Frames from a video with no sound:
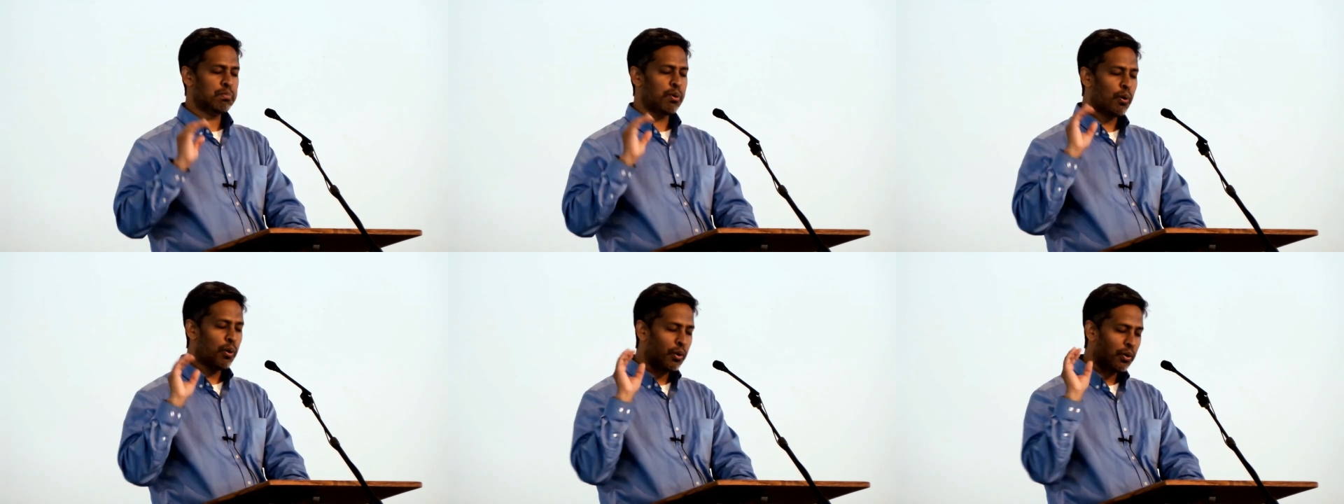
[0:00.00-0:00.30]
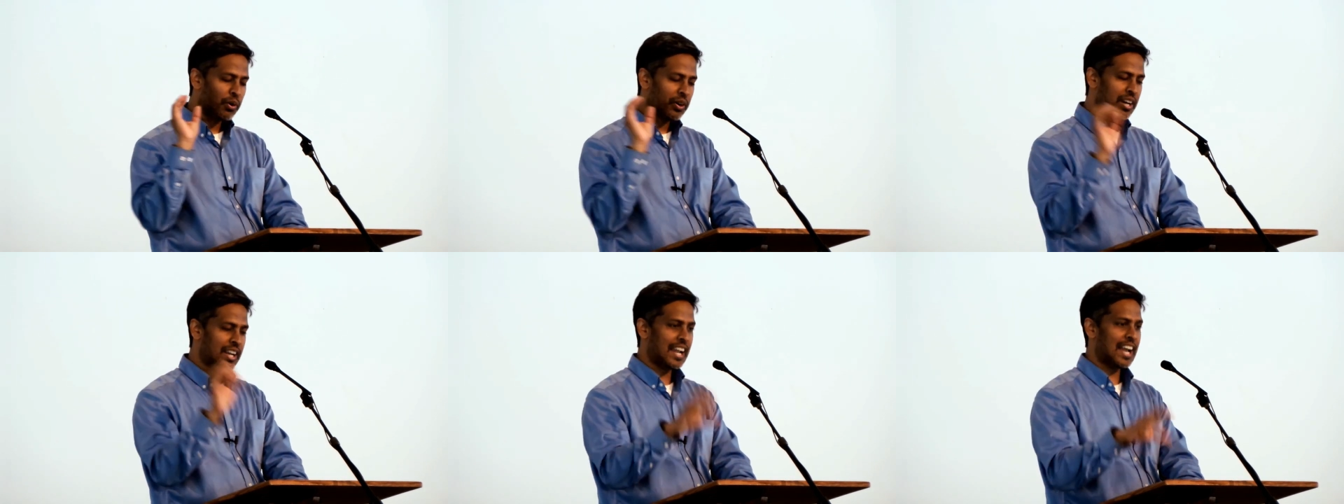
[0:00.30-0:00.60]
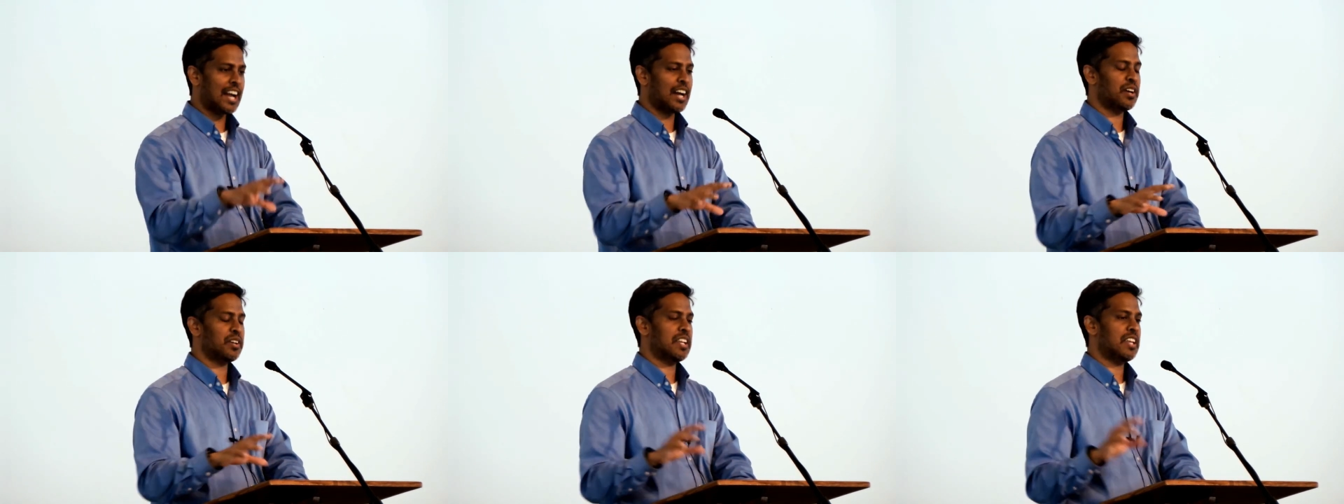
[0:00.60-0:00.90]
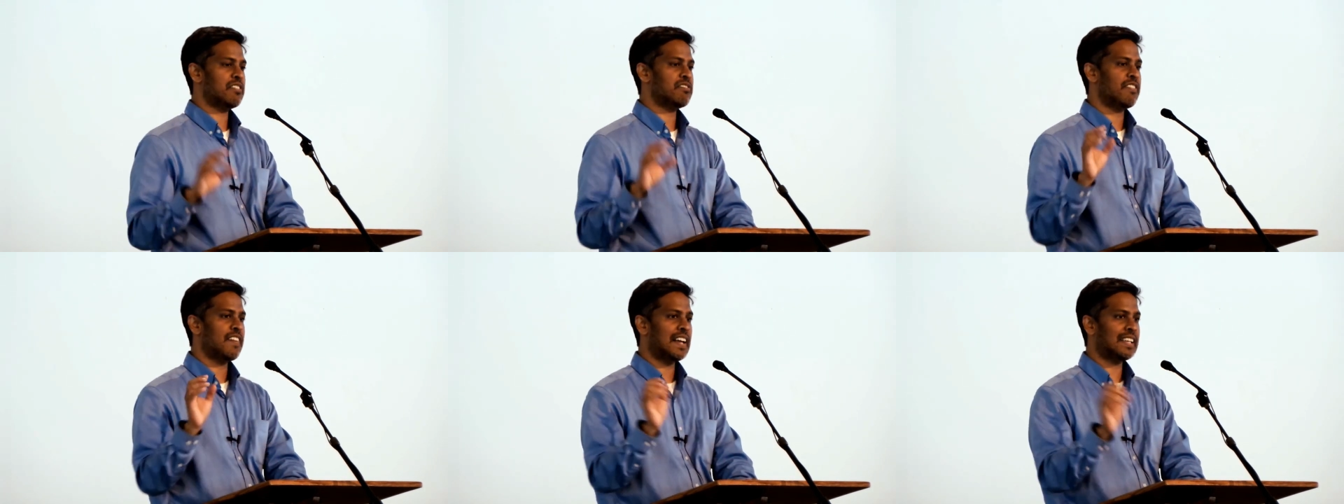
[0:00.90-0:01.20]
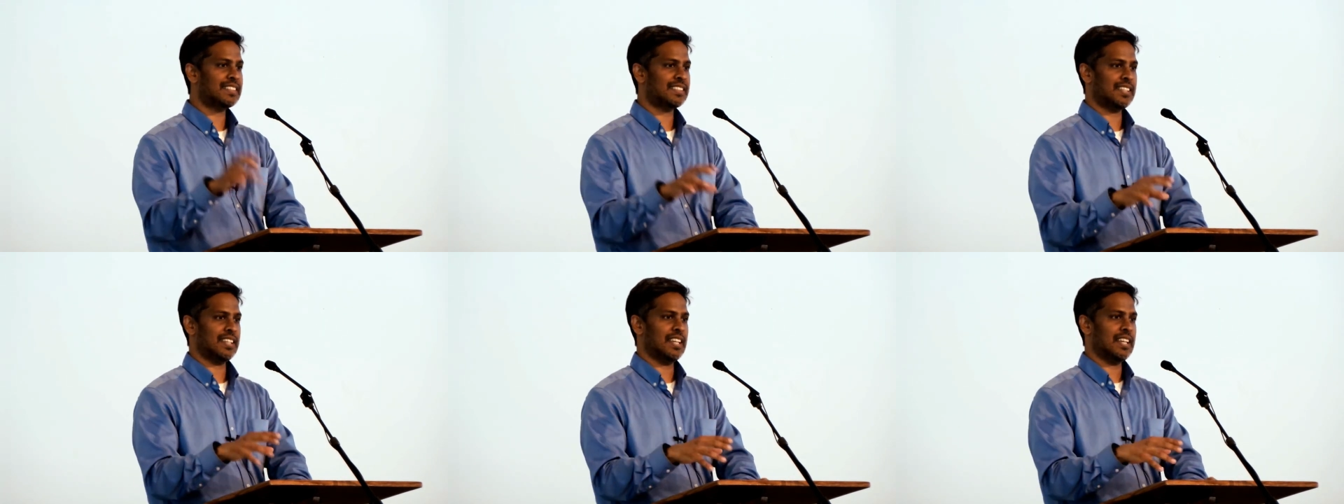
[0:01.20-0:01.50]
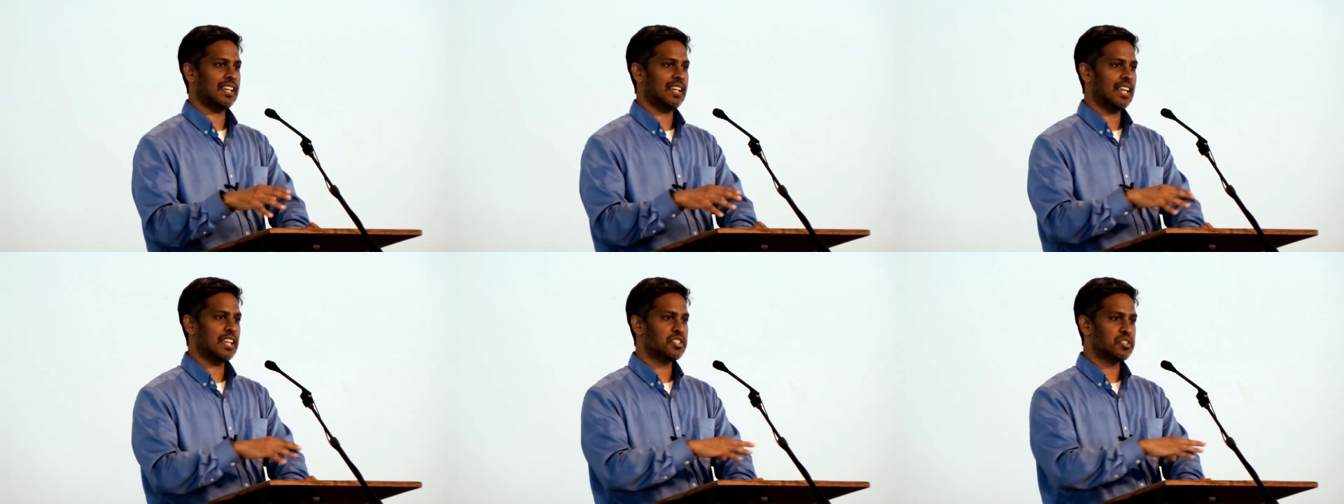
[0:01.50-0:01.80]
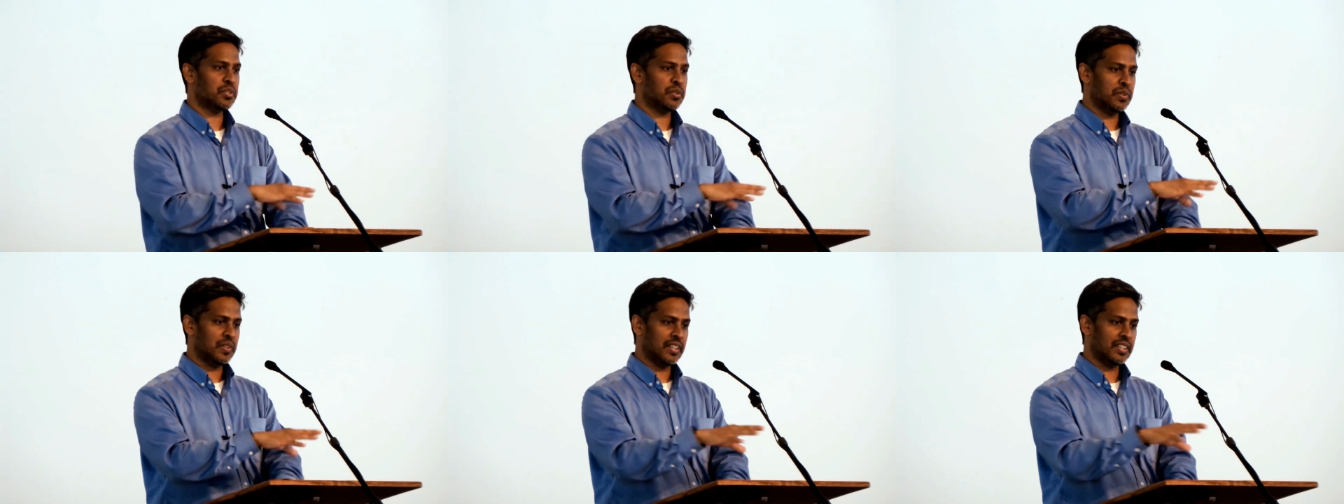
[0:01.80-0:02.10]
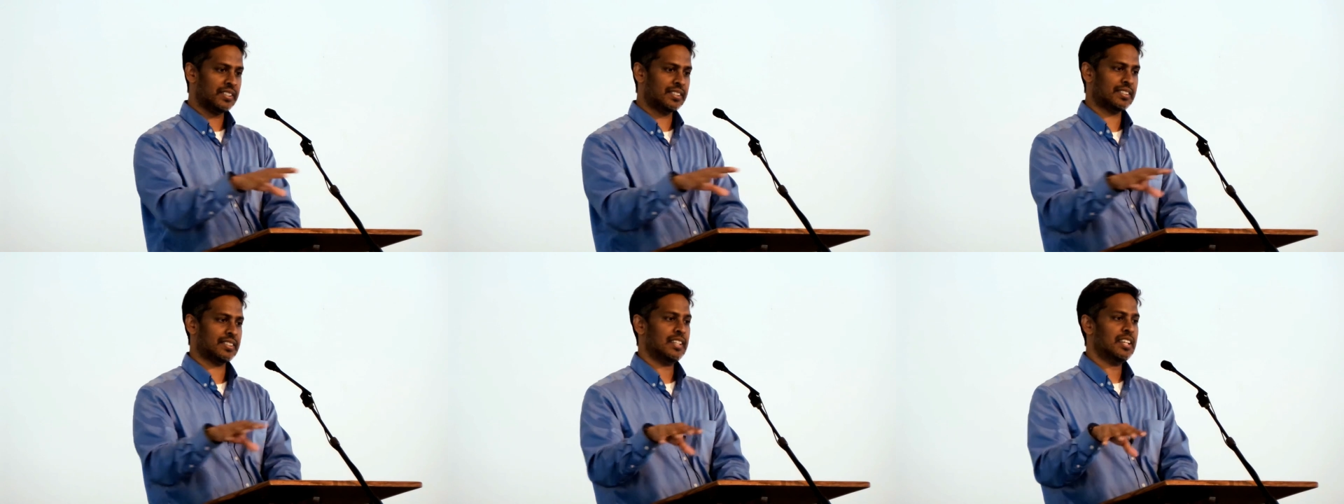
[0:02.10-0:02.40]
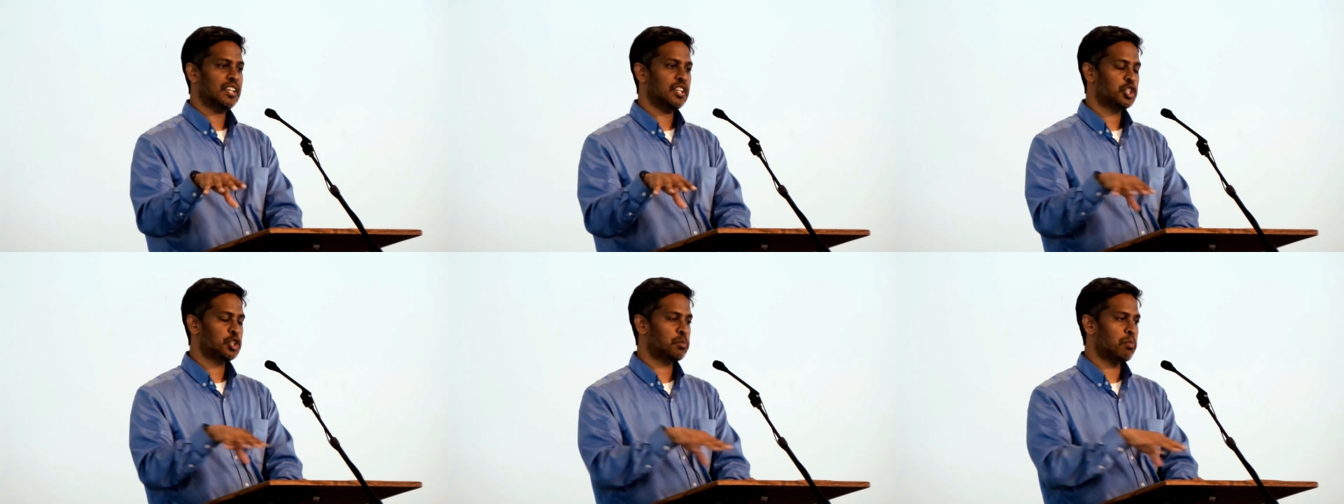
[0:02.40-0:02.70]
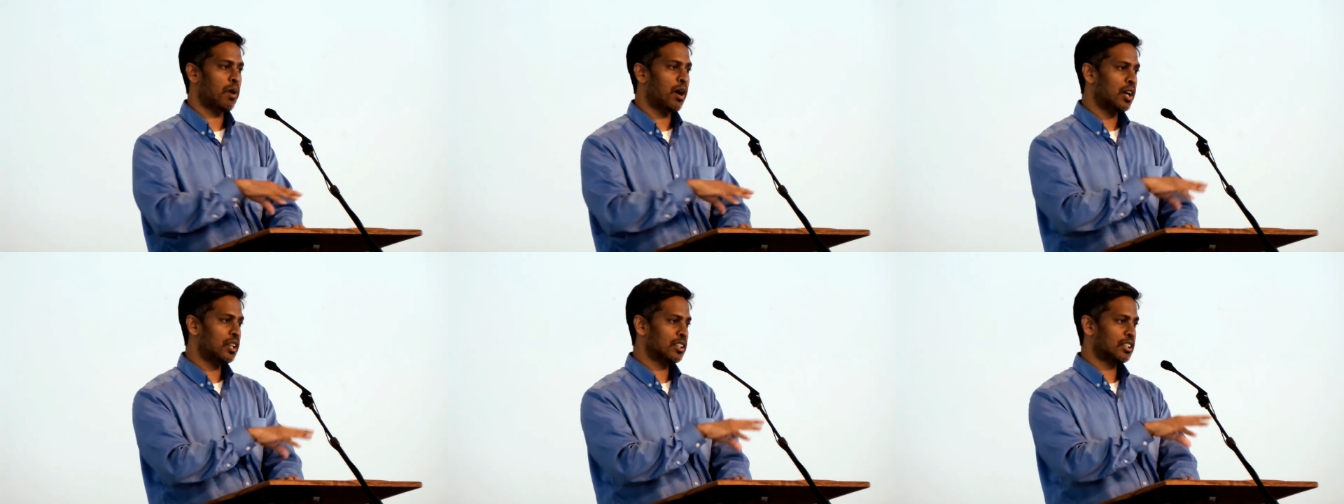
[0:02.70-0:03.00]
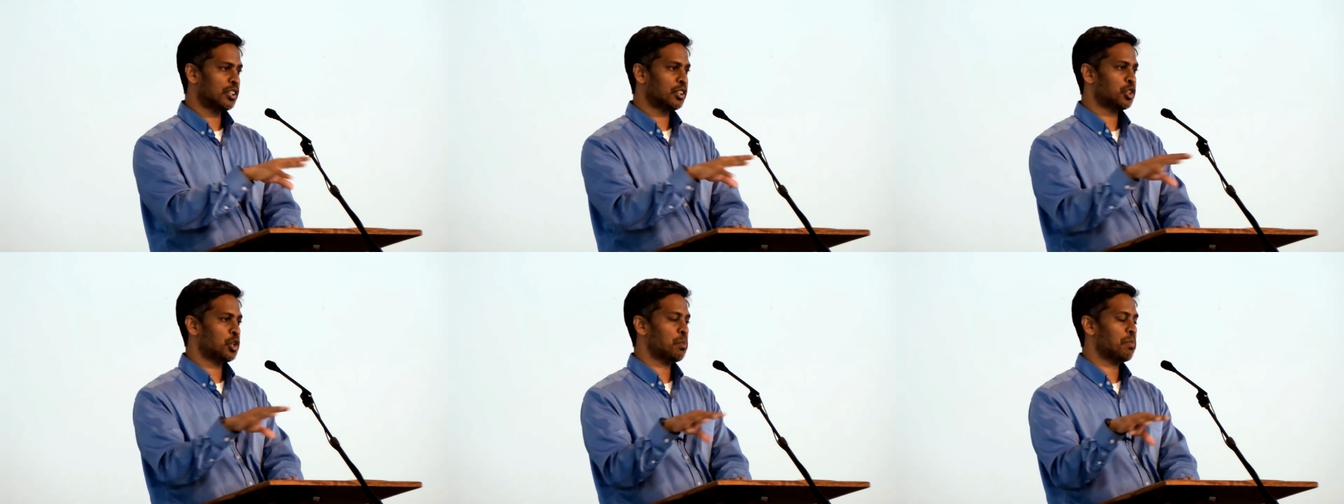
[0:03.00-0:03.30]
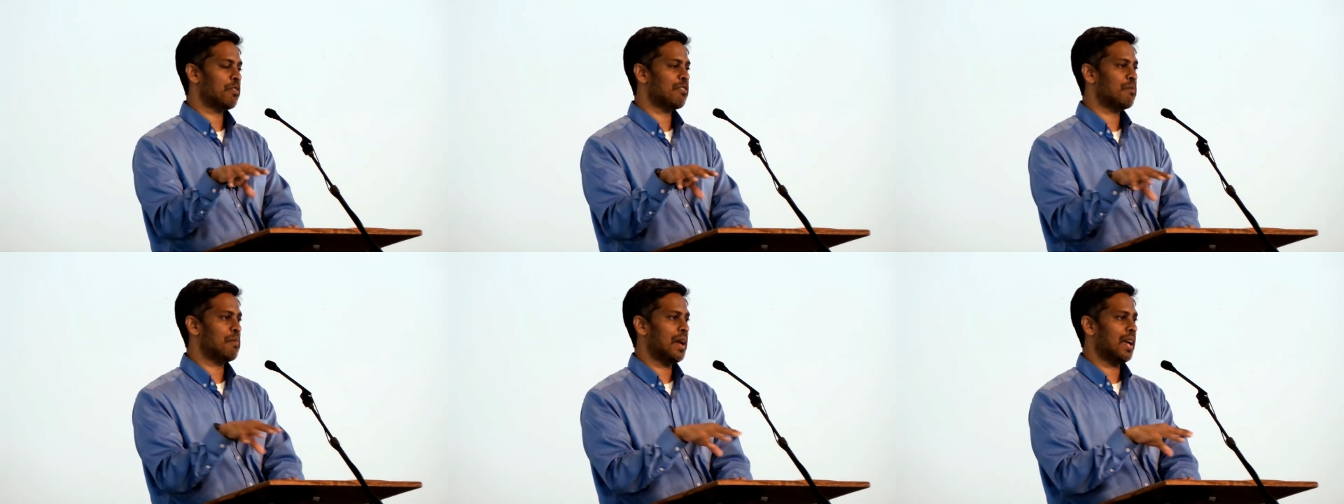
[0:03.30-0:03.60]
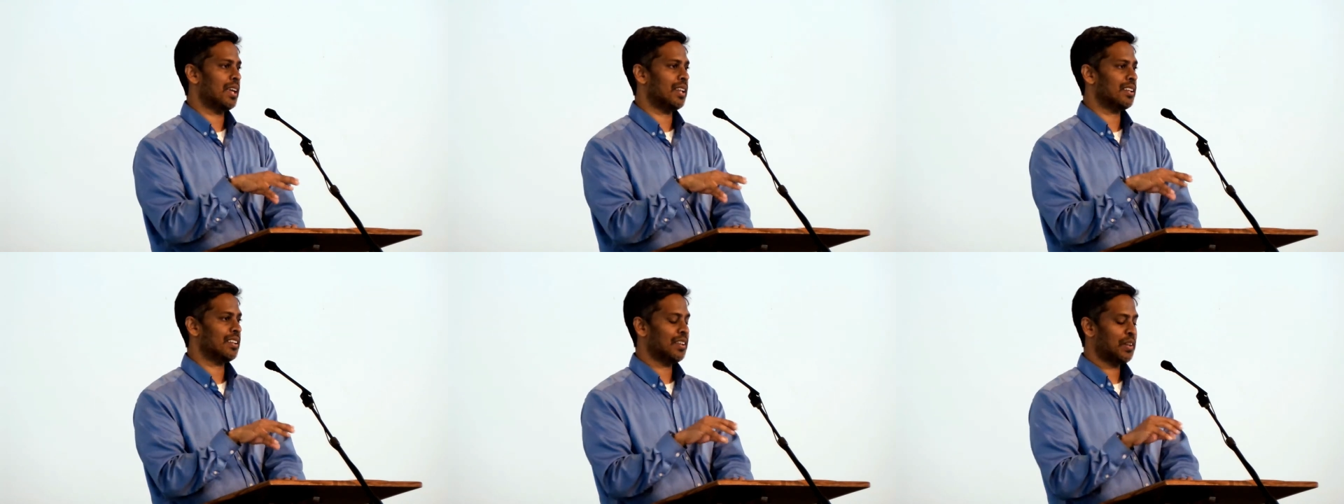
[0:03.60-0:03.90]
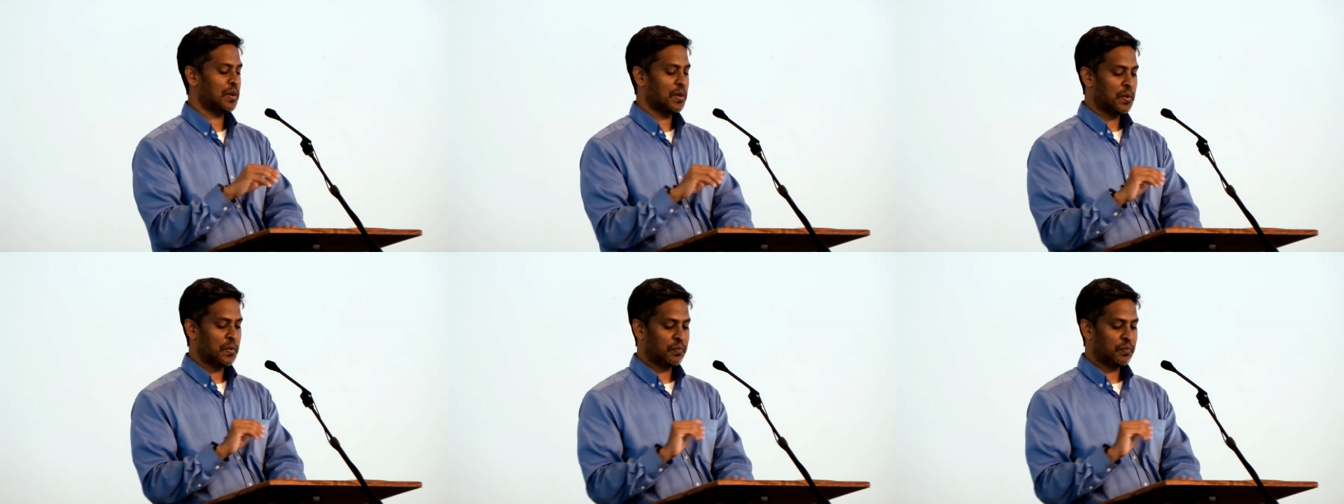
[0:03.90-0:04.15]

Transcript: pouring out, investing into this small little group of men.